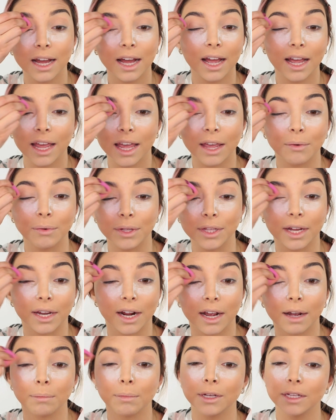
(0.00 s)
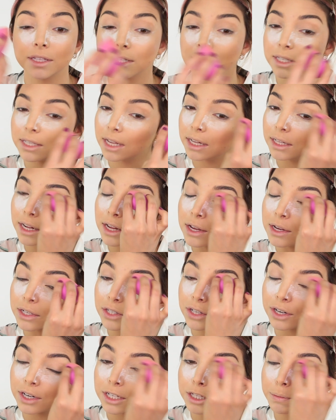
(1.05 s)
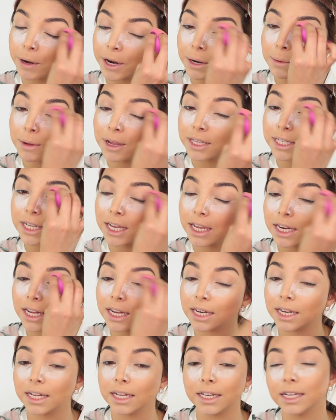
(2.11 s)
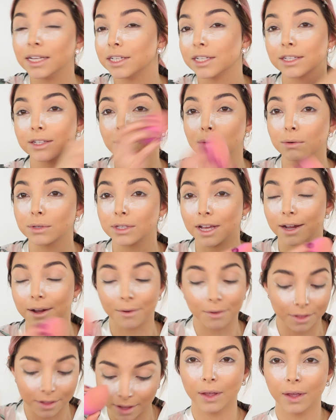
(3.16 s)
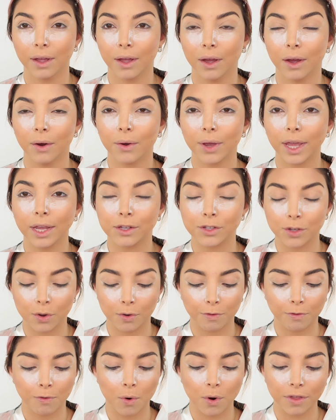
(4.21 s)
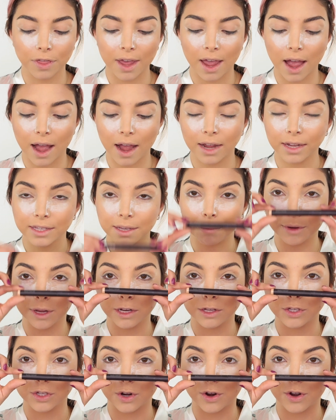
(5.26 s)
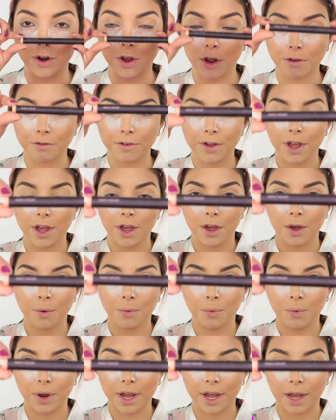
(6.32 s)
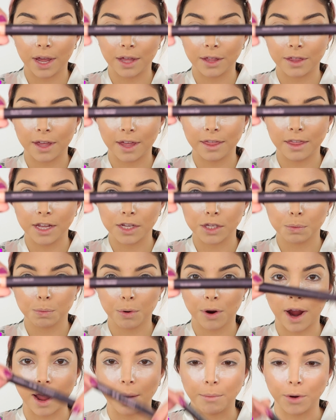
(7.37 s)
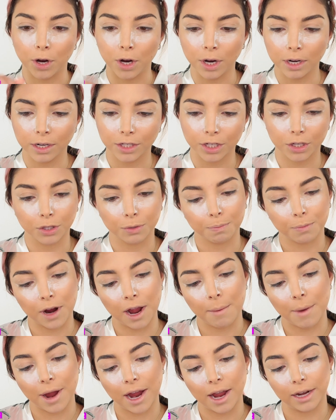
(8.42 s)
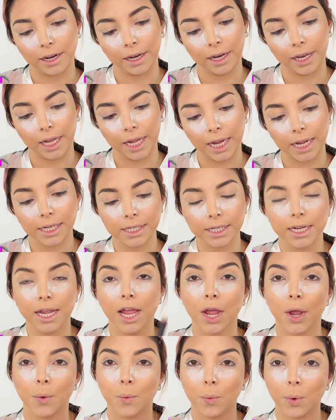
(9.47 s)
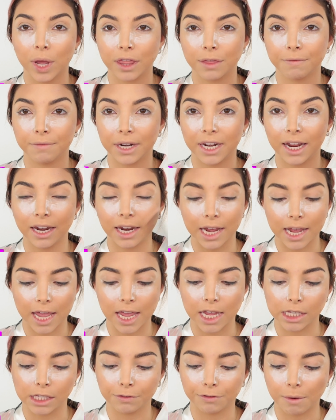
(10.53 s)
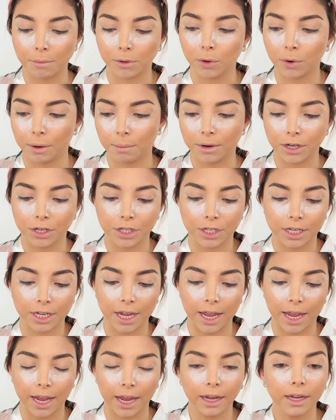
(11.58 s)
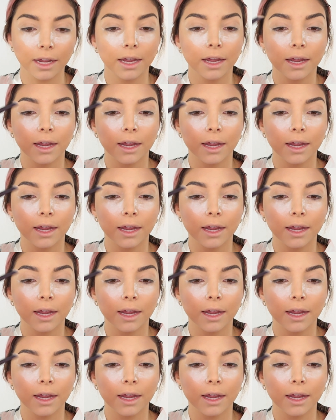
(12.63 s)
I hate when that happens. And then you start experimenting and then they just go south. Okay, so for the eyes, I'm gonna start off with this primer, just to prime my lid with Vanilla Kiss from Laura Mercier.